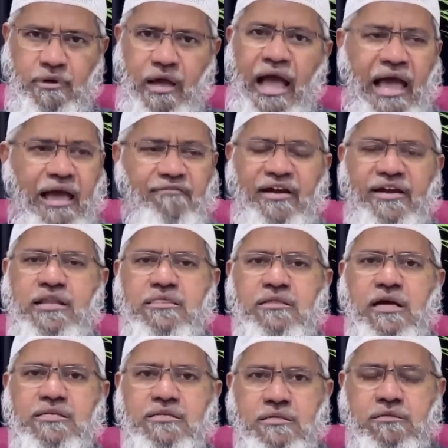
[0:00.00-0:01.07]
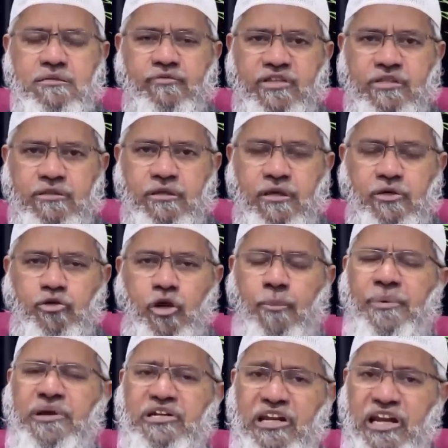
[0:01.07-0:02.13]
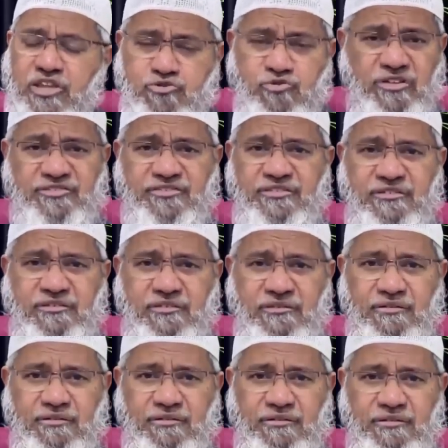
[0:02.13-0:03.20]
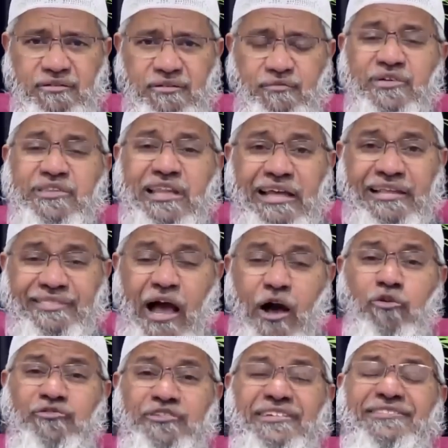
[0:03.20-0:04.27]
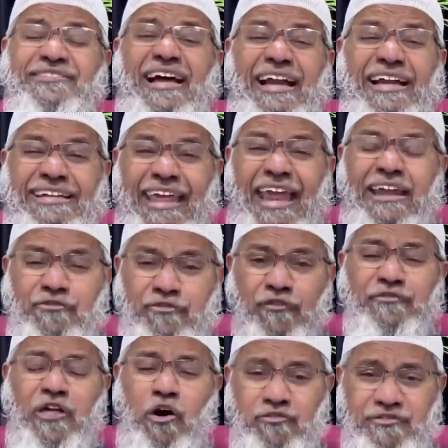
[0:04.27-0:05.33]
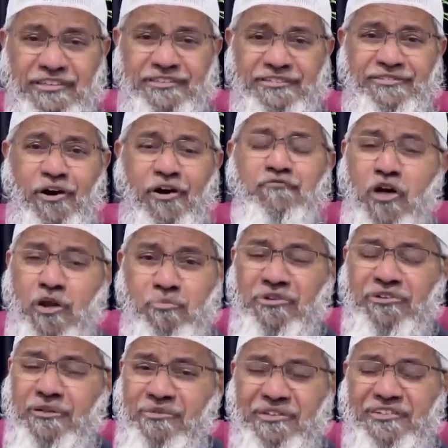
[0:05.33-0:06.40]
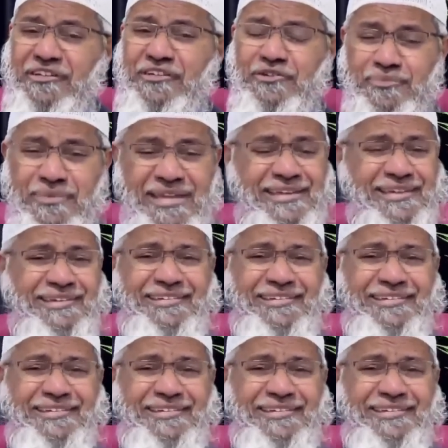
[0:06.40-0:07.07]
I have had discussions with top intellectuals, with thousands, tens of thousands of non-Muslims listen to me.